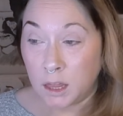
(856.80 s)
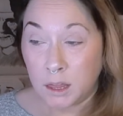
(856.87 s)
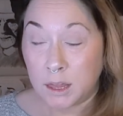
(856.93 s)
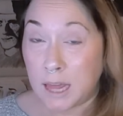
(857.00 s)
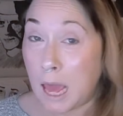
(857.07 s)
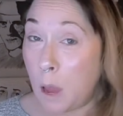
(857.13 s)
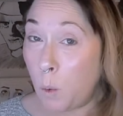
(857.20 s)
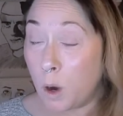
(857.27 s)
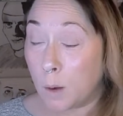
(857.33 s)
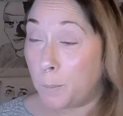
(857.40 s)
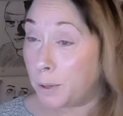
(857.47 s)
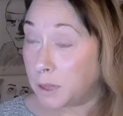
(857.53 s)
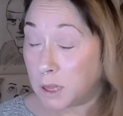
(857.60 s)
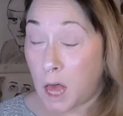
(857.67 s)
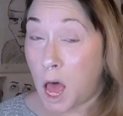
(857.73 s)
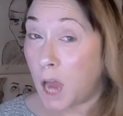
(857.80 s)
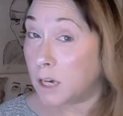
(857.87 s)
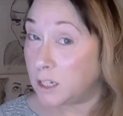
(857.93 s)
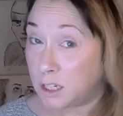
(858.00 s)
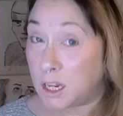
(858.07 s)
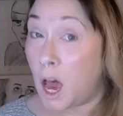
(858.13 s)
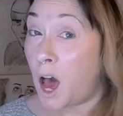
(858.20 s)
they were
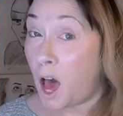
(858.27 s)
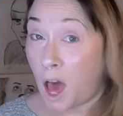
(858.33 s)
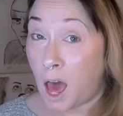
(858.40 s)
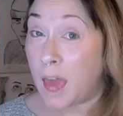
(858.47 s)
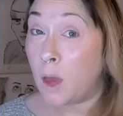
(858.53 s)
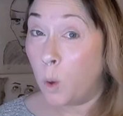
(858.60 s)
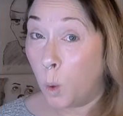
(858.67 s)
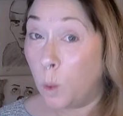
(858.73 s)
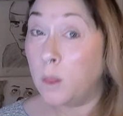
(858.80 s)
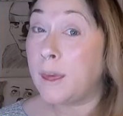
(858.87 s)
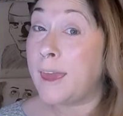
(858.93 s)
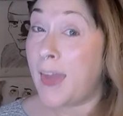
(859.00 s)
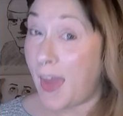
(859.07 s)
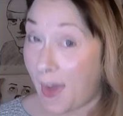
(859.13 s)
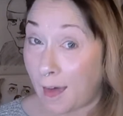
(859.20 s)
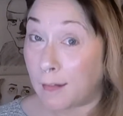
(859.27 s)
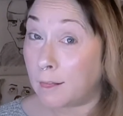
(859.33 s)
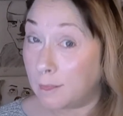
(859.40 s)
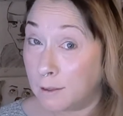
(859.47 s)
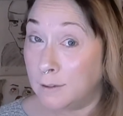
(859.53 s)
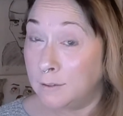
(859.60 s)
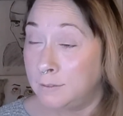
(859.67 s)
plucked to high holy
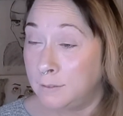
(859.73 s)
hell.